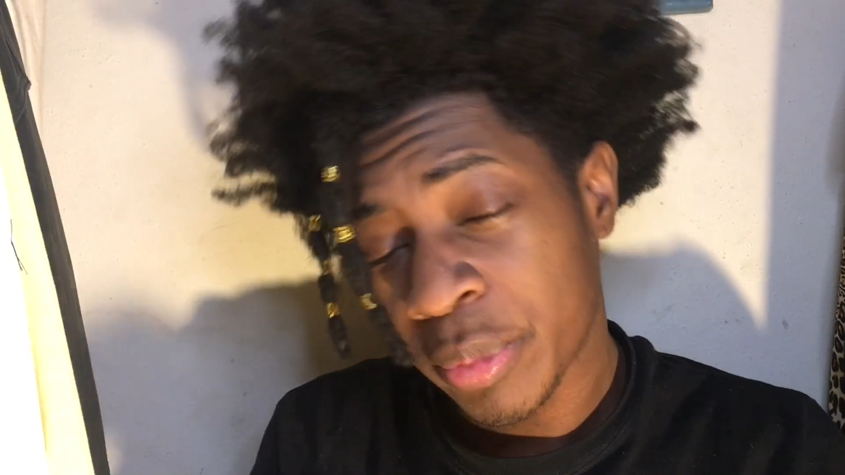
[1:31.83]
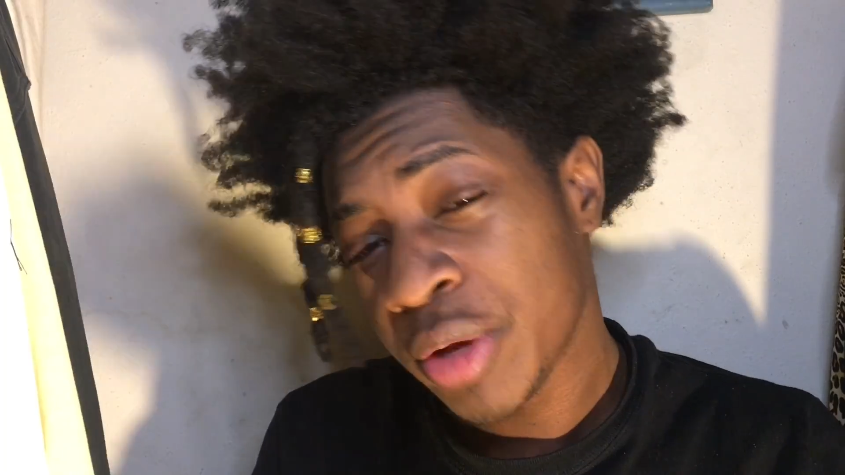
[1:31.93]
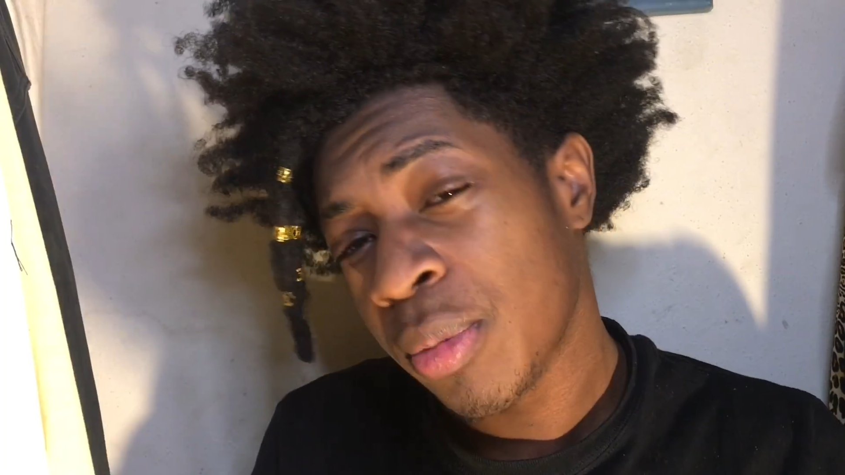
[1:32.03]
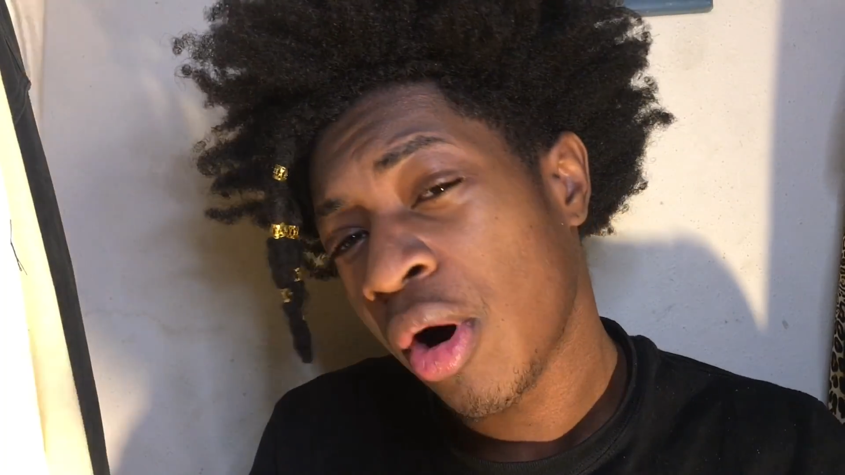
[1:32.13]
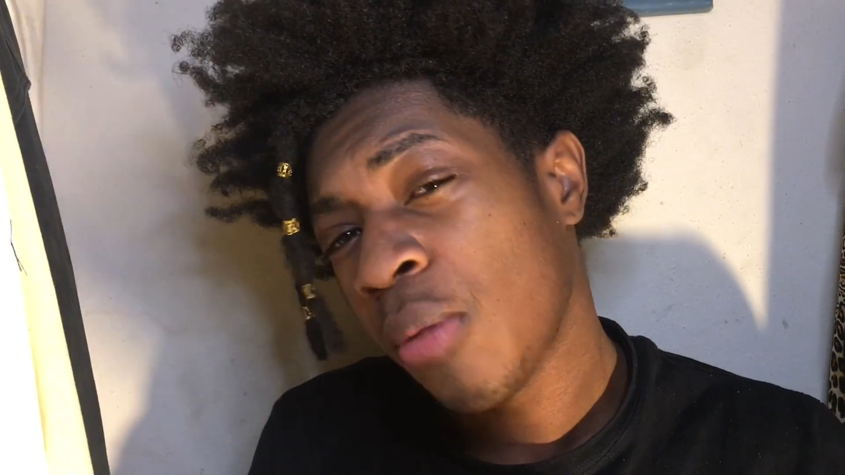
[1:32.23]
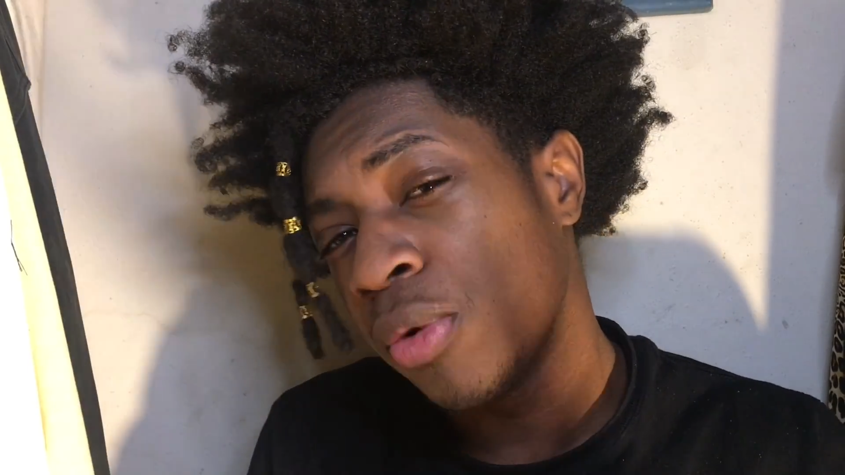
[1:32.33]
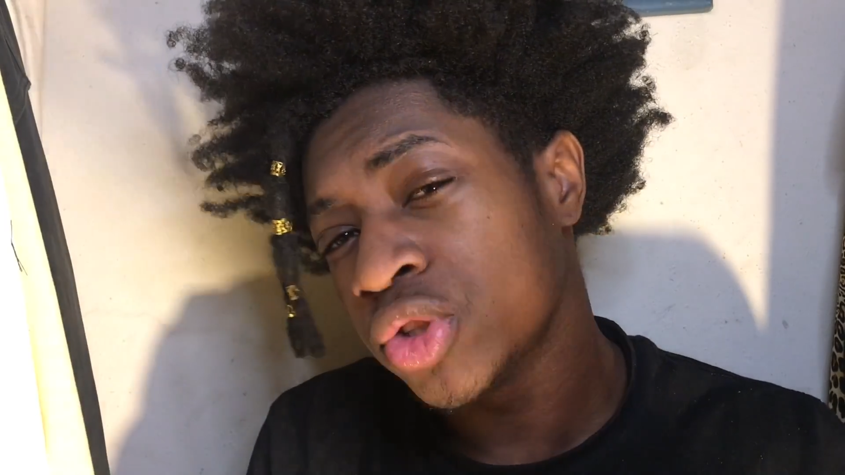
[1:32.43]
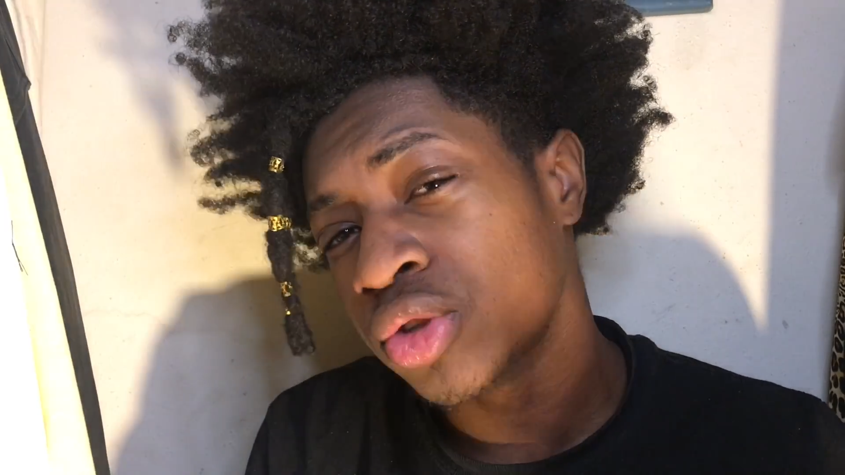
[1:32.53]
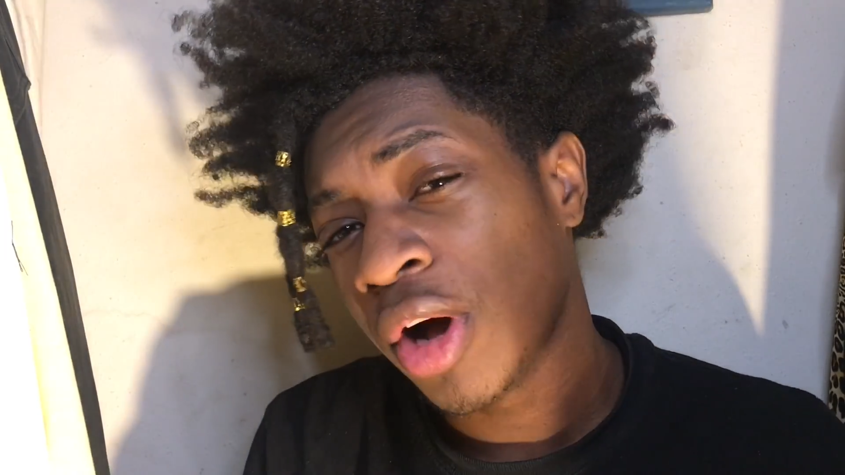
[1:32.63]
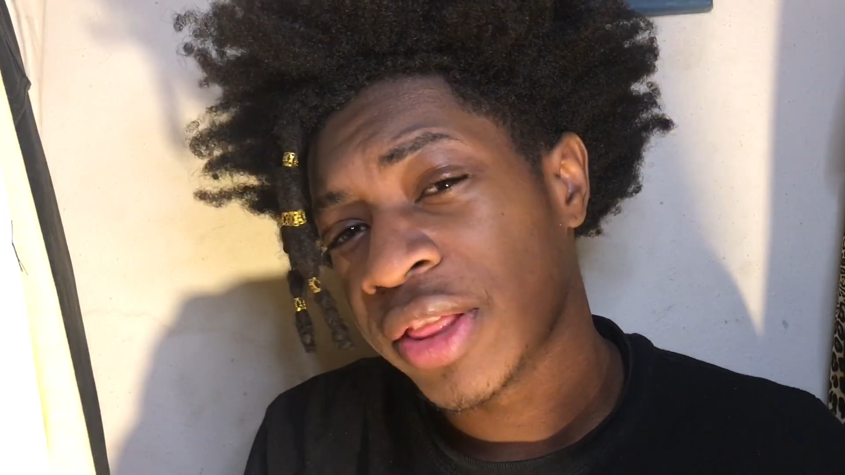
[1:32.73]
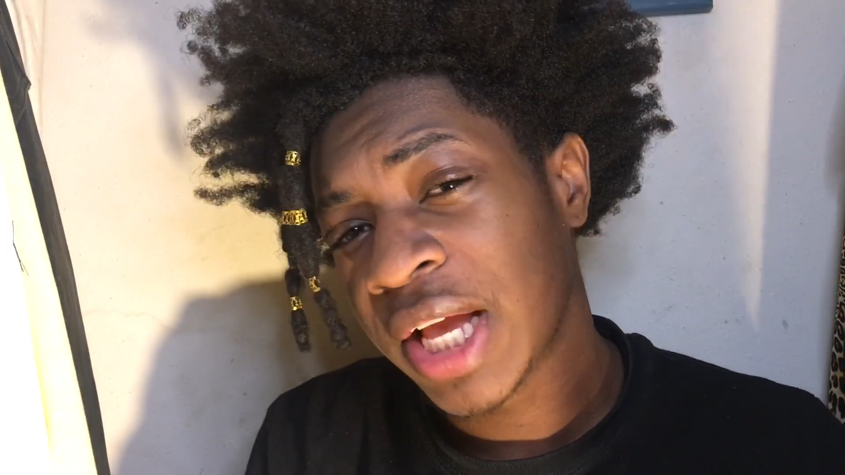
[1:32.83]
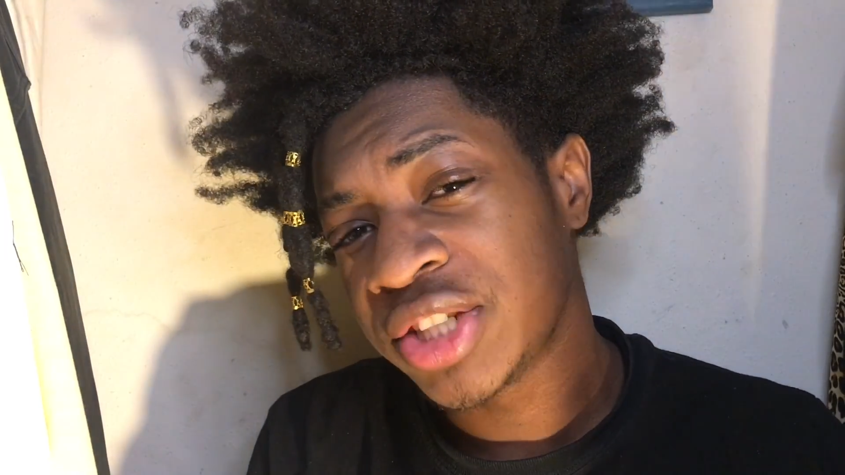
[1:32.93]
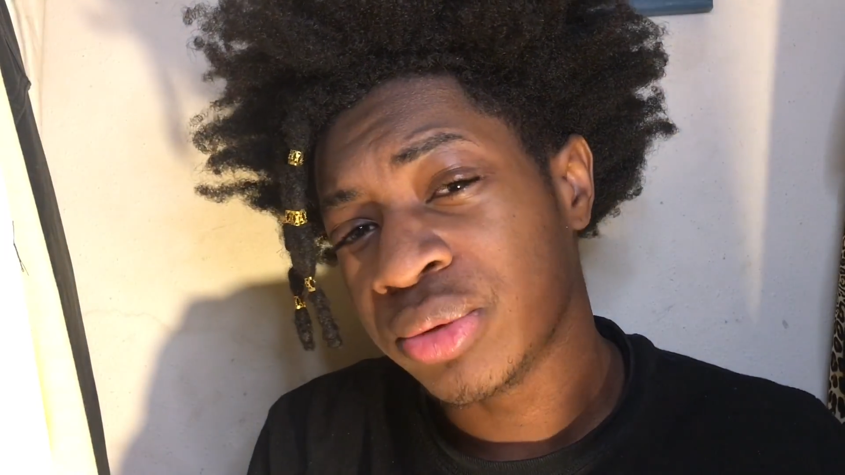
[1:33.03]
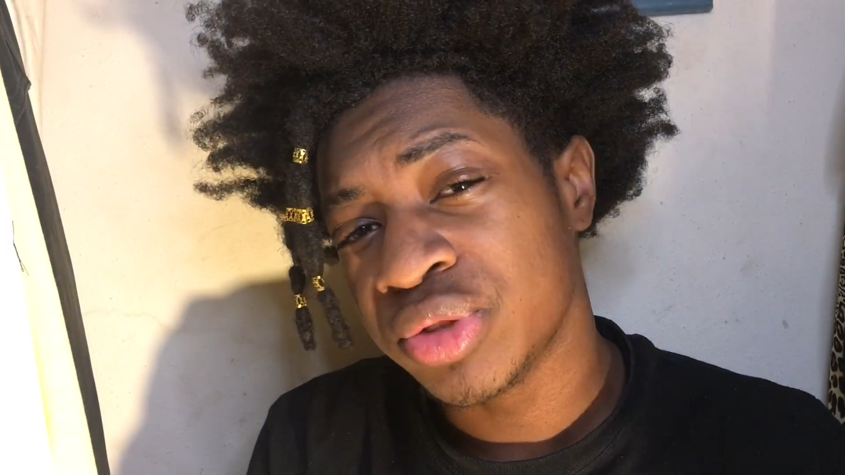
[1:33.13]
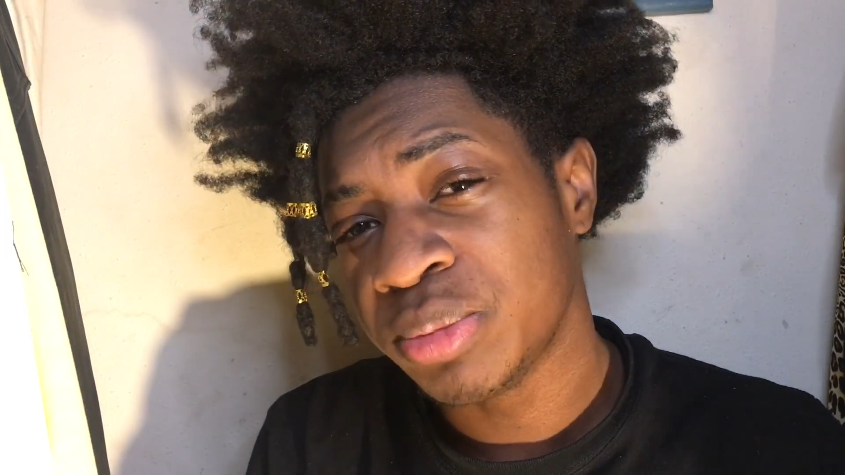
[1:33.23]
people almost thought that
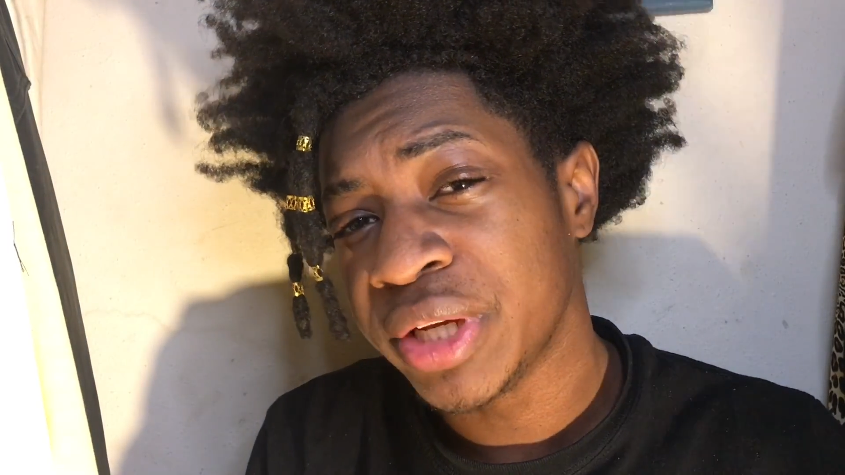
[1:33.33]
she was